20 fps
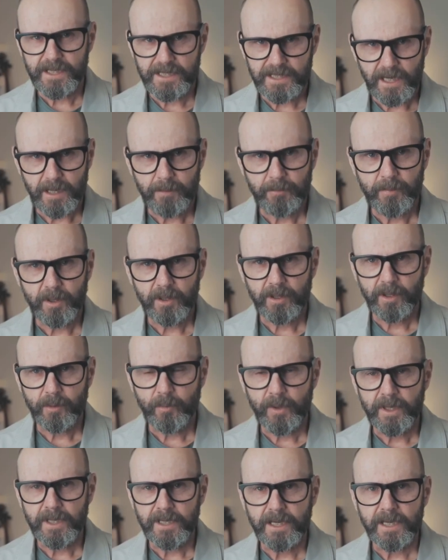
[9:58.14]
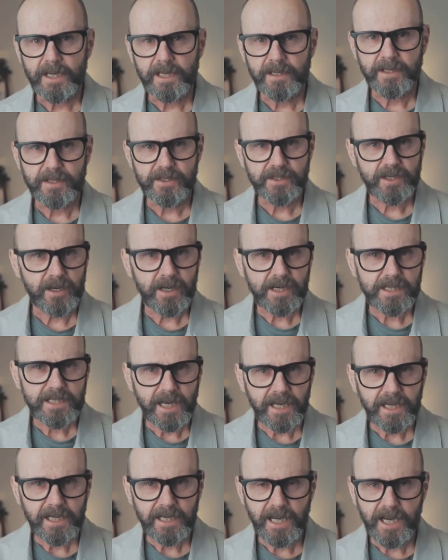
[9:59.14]
example that we need that's going to
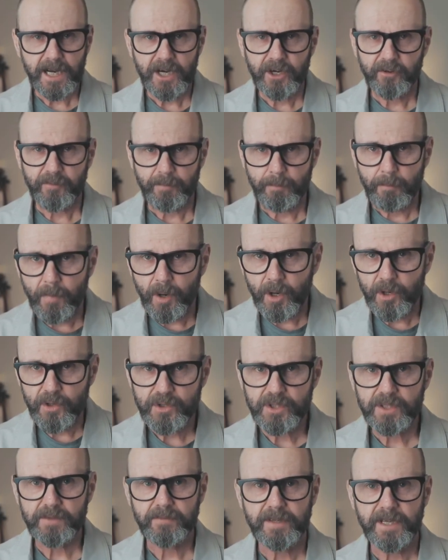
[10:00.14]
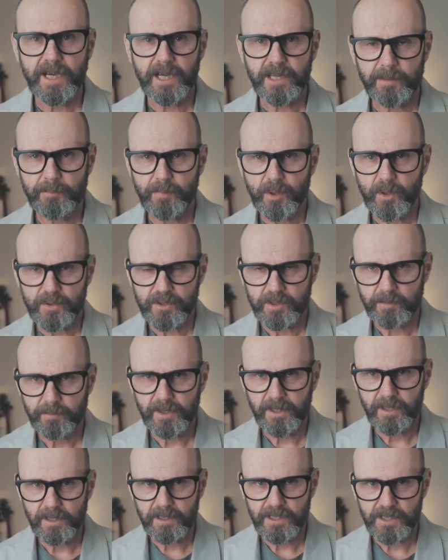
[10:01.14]
take care of most of the other
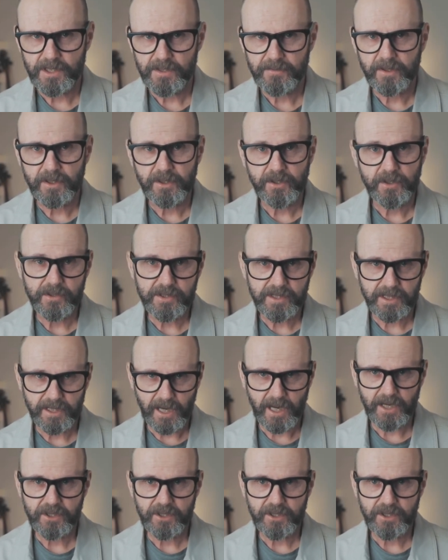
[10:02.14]
possibilities for using